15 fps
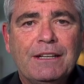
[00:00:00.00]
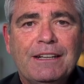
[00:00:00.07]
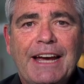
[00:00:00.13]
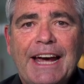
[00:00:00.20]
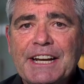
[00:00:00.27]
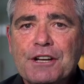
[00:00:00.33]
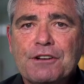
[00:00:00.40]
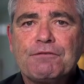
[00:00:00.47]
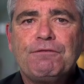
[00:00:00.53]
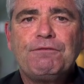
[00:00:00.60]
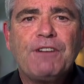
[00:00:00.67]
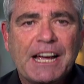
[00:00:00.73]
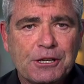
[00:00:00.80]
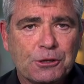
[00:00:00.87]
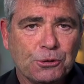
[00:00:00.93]
And it
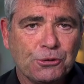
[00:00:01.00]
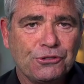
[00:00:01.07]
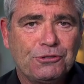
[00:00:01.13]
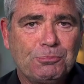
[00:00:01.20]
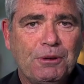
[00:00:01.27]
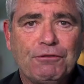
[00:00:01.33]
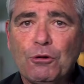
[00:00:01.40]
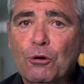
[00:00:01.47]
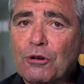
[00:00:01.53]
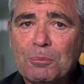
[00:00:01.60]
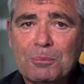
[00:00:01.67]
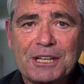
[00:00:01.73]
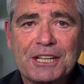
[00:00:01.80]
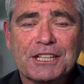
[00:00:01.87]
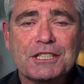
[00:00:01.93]
fails before it
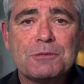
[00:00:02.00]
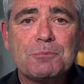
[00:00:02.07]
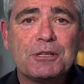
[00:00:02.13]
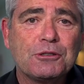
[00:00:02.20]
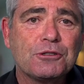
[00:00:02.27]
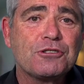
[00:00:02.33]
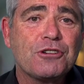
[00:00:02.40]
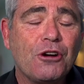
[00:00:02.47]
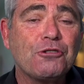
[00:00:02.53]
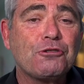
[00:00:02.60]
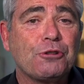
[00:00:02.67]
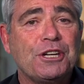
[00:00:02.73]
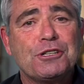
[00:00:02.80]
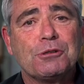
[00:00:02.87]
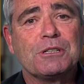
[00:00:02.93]
begins because
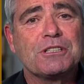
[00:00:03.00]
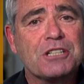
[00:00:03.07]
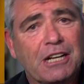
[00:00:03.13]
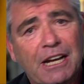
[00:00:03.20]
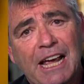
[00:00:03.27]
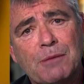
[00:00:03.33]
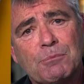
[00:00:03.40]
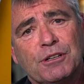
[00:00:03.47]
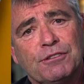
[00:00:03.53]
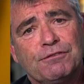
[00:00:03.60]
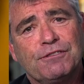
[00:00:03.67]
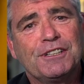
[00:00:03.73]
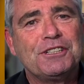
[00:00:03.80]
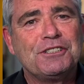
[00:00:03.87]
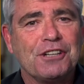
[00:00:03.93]
contrary to its claim
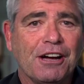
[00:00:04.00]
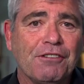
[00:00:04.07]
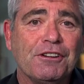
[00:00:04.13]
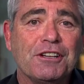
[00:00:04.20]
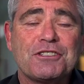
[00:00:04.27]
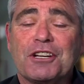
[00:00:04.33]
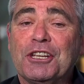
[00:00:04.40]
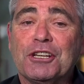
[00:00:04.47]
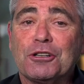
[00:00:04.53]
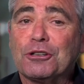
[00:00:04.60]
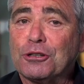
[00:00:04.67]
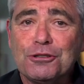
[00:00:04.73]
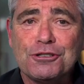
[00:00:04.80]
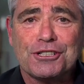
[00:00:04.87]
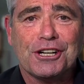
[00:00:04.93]
of diversity,
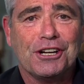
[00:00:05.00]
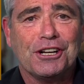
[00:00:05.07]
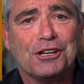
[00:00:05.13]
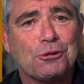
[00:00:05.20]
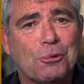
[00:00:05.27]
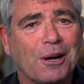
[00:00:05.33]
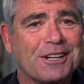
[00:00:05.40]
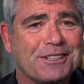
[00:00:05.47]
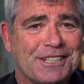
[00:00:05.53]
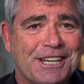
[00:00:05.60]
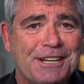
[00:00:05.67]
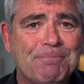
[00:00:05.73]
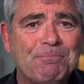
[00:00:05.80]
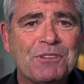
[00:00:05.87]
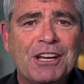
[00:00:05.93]
inclusion, and
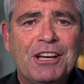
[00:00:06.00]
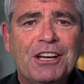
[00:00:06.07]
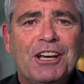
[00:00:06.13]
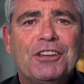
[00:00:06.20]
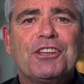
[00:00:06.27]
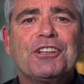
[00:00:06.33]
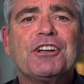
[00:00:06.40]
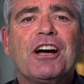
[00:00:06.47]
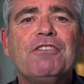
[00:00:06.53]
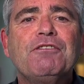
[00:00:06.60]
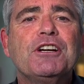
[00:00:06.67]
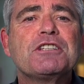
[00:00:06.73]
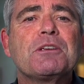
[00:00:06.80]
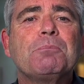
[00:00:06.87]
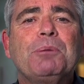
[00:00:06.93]
equality, the
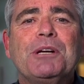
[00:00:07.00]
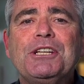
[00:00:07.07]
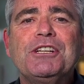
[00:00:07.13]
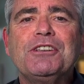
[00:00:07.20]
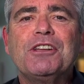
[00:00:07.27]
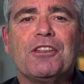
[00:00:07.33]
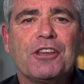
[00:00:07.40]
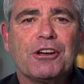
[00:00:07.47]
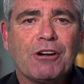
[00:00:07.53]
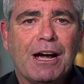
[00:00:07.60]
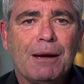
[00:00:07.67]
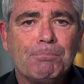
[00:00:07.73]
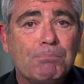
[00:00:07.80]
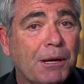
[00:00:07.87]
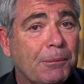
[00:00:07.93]
diverse opinion that there
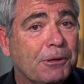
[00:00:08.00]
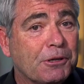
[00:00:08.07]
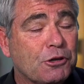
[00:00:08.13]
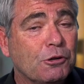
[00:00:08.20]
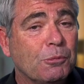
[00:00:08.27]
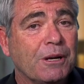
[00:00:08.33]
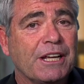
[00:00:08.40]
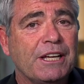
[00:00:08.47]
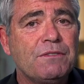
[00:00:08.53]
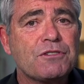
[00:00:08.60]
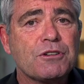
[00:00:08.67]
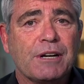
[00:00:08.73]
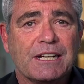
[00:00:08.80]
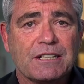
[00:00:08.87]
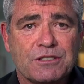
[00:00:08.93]
are biblical beliefs
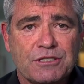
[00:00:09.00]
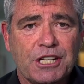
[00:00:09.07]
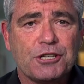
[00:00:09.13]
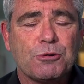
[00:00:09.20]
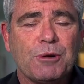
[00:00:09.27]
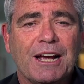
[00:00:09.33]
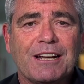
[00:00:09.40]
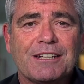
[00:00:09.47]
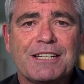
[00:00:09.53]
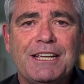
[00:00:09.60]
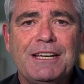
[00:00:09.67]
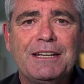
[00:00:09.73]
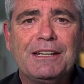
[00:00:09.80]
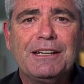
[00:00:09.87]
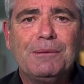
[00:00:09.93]
around
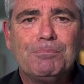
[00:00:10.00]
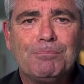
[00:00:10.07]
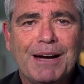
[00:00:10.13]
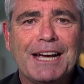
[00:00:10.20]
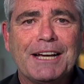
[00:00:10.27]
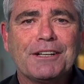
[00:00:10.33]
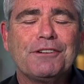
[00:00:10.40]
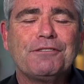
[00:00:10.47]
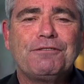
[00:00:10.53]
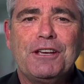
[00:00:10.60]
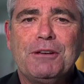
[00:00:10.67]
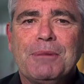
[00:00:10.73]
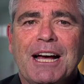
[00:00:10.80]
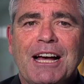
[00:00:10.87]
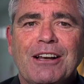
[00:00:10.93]
sexuality, male and
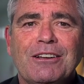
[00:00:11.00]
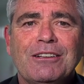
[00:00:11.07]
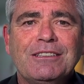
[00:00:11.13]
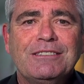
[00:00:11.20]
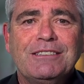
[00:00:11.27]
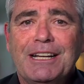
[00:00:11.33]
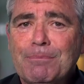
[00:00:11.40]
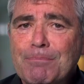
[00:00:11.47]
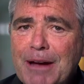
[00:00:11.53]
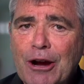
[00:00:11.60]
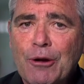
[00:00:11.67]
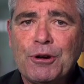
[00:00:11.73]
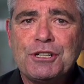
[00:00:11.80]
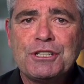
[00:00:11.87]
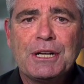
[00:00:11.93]
female, and
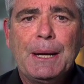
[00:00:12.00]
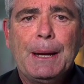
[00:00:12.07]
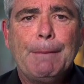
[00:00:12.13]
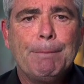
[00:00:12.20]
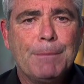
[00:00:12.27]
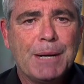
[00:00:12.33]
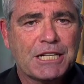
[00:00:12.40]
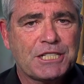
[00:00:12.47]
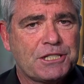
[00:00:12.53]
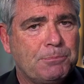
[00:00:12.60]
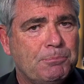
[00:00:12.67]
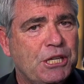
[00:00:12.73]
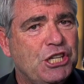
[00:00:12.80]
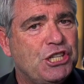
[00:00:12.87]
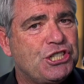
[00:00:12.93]
marriage
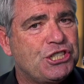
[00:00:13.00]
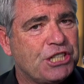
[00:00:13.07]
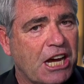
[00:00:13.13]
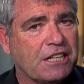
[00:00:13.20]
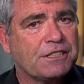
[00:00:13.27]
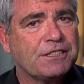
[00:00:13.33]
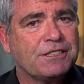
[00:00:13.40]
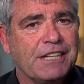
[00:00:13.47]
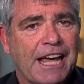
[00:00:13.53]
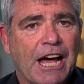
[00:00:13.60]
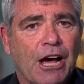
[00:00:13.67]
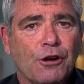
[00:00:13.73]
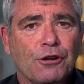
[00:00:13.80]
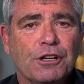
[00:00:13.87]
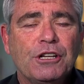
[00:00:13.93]
must be shut
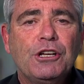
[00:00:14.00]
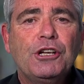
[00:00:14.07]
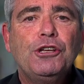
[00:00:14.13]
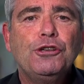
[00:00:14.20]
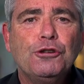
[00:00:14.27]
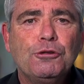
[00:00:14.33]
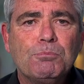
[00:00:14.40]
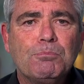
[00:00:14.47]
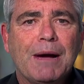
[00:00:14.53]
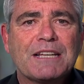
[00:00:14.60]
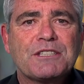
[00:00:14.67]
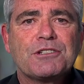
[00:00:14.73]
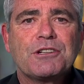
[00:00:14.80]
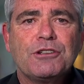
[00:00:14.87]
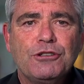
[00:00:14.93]
down. You
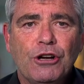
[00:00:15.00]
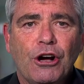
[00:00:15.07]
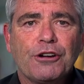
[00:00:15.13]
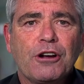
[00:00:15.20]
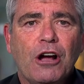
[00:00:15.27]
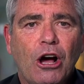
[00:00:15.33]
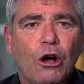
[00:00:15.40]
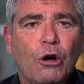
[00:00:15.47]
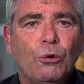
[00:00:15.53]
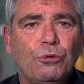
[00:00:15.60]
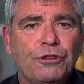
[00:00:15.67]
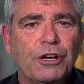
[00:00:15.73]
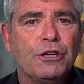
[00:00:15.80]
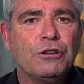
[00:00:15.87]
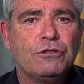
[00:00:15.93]
must not
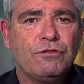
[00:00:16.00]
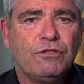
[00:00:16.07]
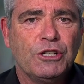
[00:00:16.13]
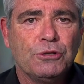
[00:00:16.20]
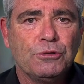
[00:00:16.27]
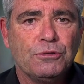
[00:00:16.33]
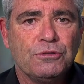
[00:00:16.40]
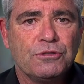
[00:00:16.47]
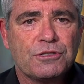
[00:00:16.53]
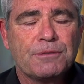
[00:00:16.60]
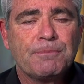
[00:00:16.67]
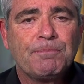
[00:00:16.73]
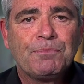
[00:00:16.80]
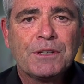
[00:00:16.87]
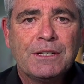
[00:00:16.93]
hold those views.
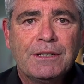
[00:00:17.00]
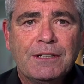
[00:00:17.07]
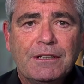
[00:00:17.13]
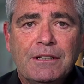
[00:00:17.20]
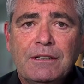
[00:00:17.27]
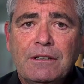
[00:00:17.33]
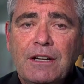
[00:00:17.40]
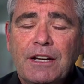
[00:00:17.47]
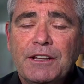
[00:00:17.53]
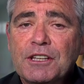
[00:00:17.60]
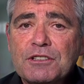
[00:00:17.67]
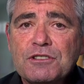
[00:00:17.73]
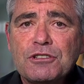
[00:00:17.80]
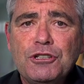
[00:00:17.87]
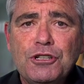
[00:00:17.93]
And
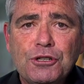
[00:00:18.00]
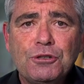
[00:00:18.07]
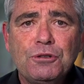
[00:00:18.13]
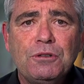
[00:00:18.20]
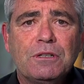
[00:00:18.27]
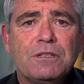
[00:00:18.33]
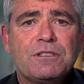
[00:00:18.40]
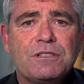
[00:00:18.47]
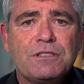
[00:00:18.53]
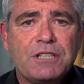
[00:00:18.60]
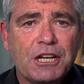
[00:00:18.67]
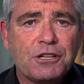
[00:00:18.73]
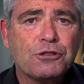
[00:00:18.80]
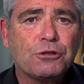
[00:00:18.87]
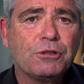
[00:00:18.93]
this new
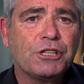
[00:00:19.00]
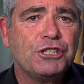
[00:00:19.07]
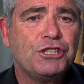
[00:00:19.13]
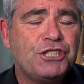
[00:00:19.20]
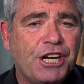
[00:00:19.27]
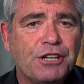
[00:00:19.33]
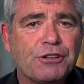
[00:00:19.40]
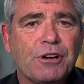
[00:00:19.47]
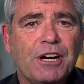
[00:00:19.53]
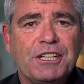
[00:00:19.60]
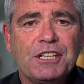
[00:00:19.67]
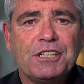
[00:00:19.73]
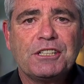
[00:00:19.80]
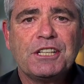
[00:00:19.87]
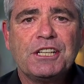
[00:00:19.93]
sexual and gender
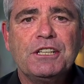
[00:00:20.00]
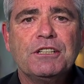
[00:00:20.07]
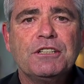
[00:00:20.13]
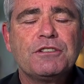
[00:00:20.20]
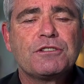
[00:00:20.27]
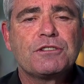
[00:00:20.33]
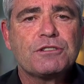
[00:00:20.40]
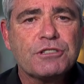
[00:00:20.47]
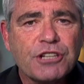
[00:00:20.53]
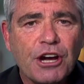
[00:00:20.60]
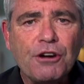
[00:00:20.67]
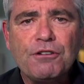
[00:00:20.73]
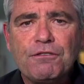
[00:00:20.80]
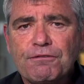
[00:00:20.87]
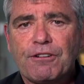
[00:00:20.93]
identity is
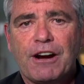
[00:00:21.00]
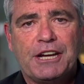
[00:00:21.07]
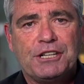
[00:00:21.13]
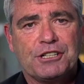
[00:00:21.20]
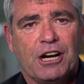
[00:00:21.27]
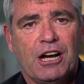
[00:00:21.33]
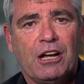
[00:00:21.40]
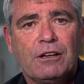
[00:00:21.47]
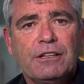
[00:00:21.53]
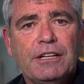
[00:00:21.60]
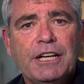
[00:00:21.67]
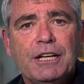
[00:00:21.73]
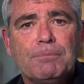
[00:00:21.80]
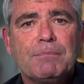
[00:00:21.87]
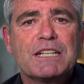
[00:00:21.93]
so fragile,
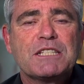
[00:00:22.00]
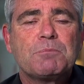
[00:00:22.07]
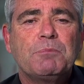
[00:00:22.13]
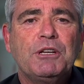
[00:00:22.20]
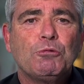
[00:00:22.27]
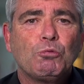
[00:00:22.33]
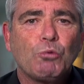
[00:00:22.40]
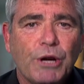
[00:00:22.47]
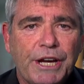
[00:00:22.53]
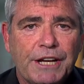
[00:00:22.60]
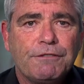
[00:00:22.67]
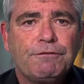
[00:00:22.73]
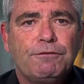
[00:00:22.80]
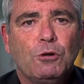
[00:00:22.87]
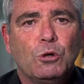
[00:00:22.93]
it must be
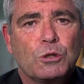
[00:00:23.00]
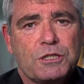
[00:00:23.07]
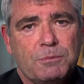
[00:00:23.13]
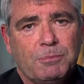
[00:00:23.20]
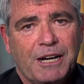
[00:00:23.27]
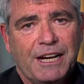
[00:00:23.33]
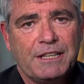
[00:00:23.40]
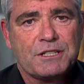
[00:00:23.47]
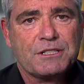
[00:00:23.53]
reinforced by the